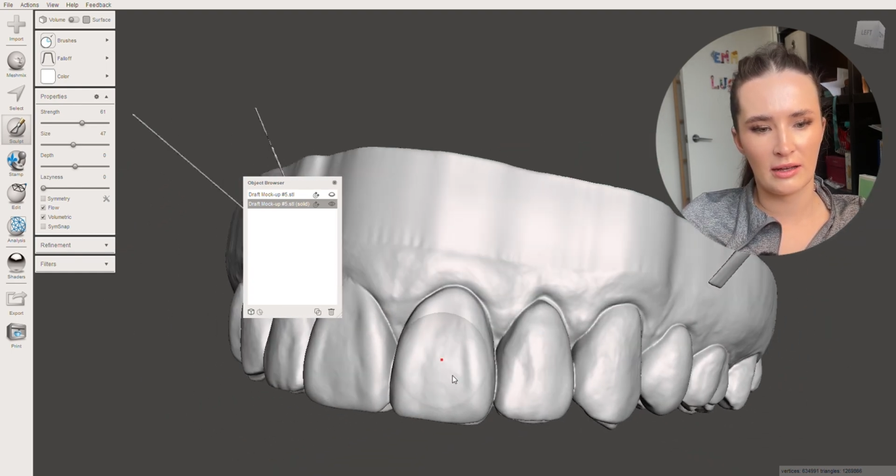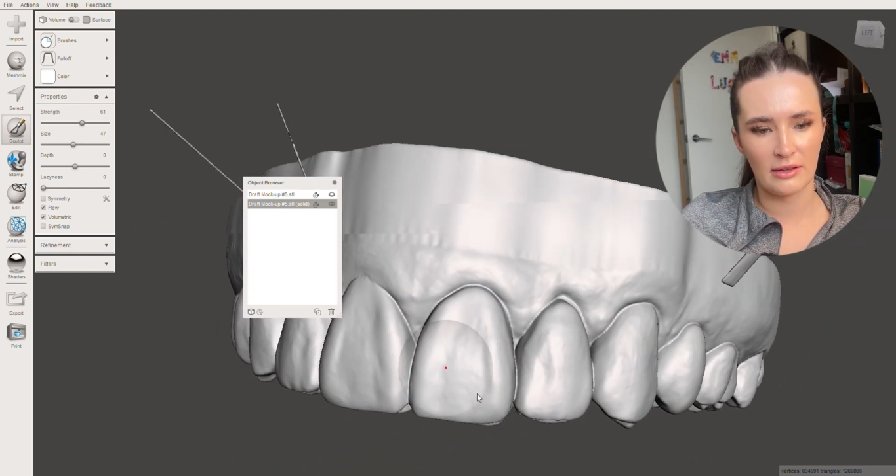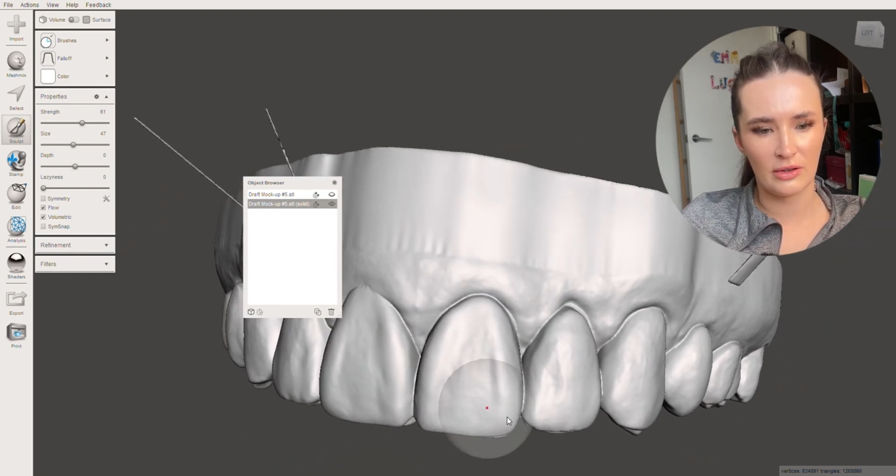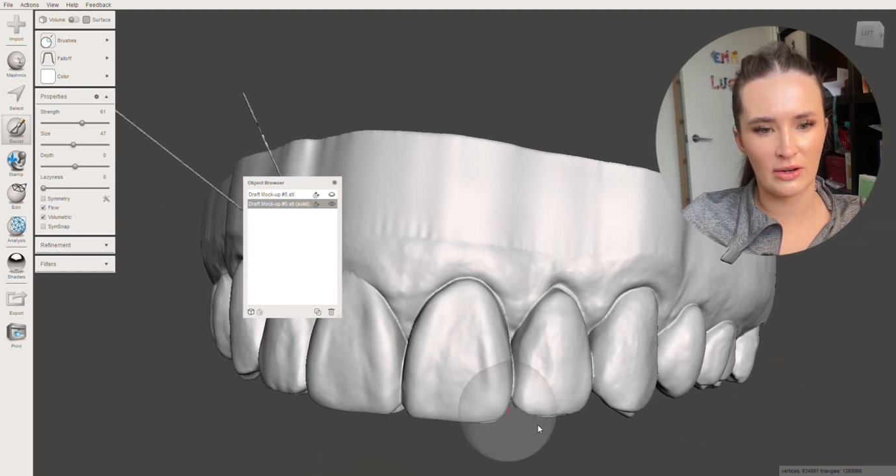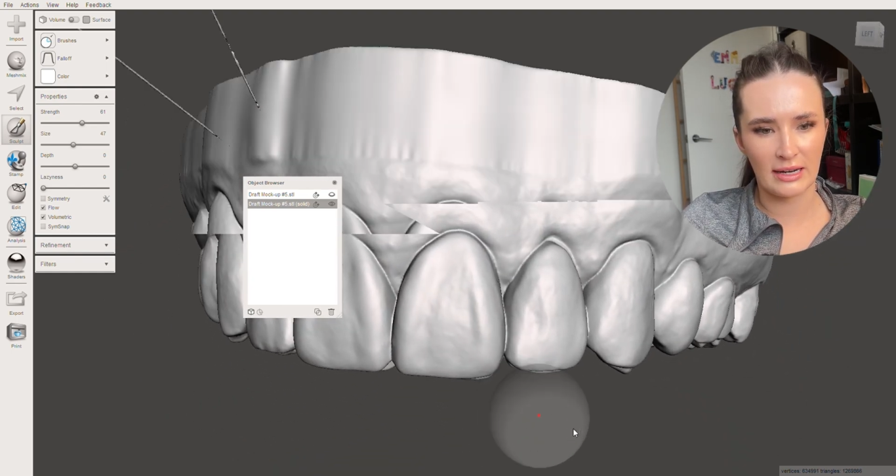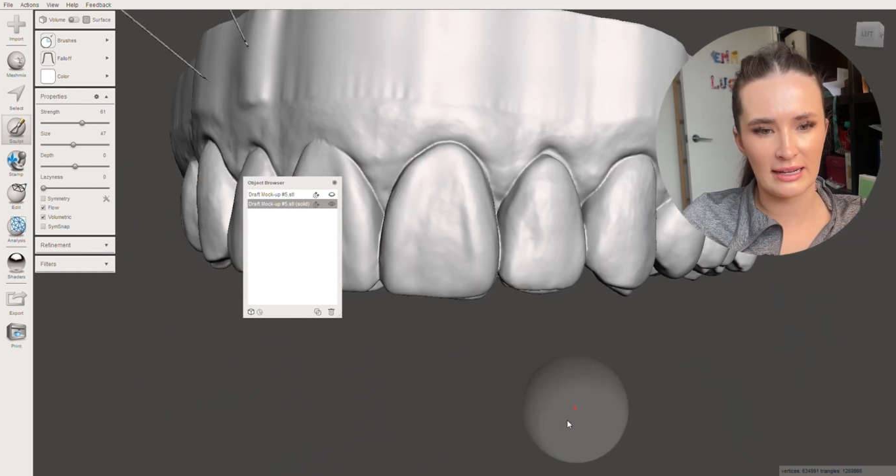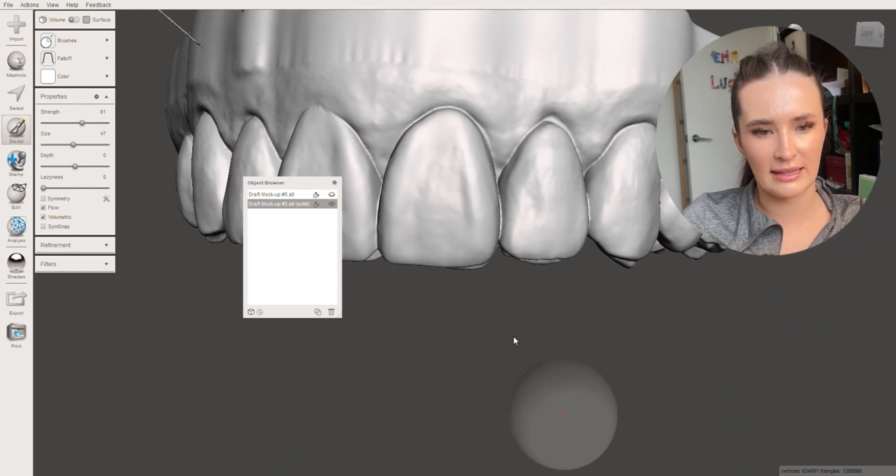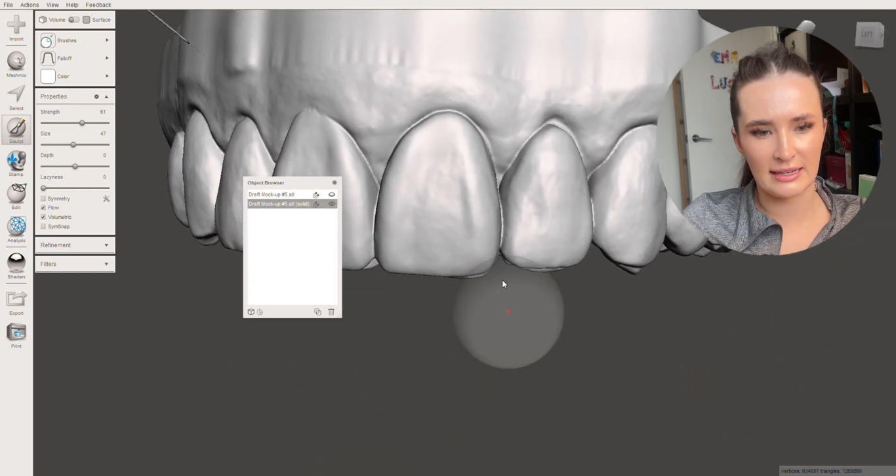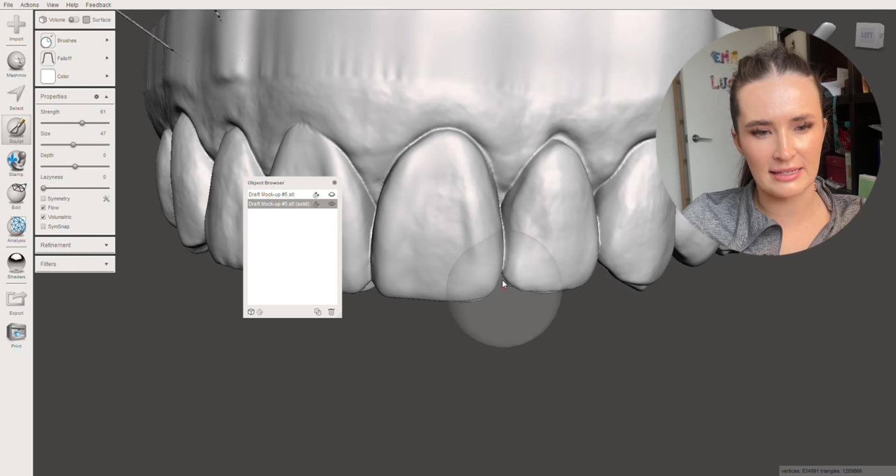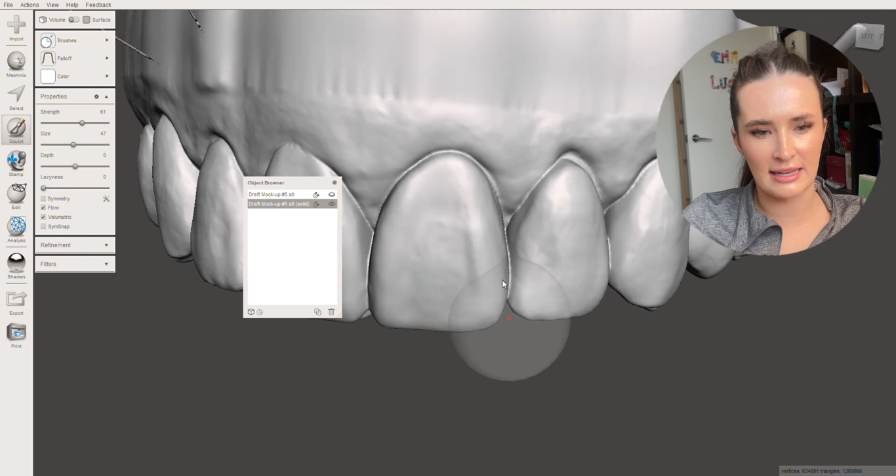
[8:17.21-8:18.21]
you're not getting
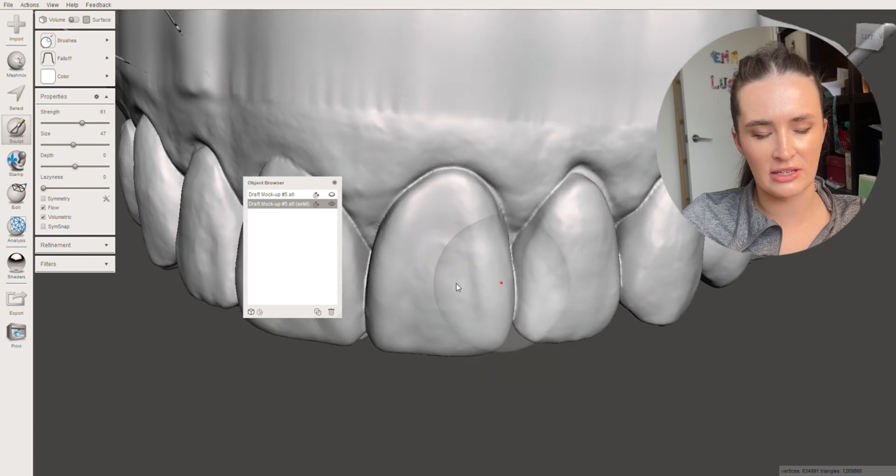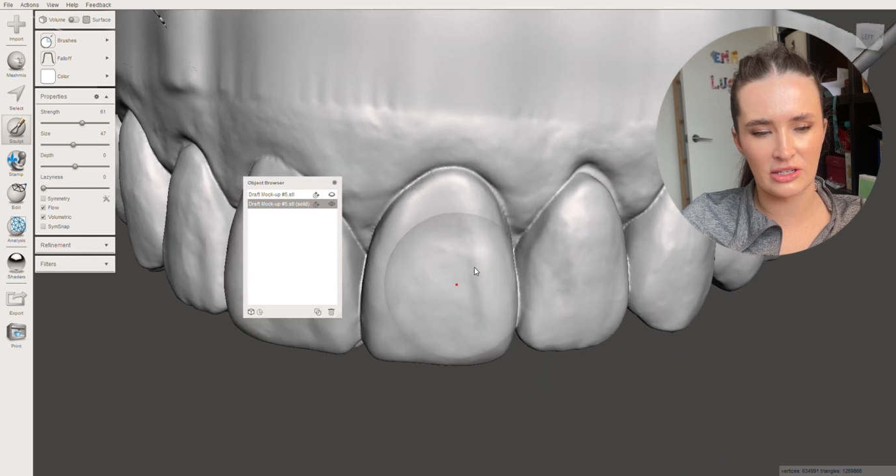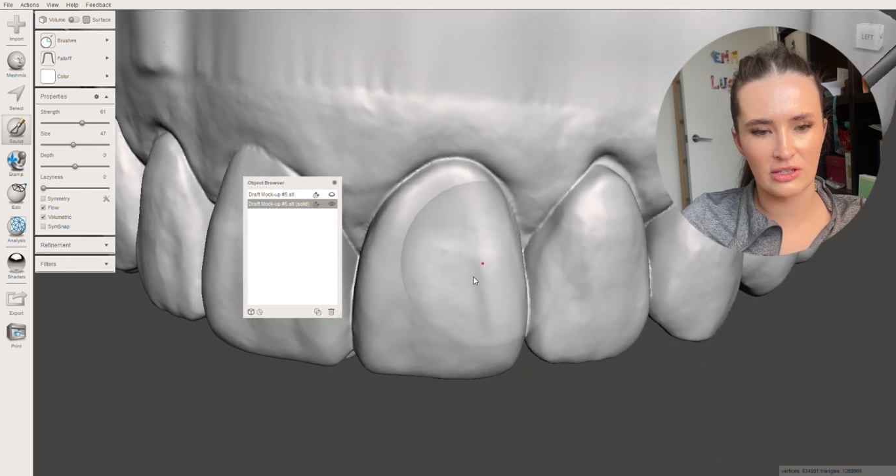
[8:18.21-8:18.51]
that texture,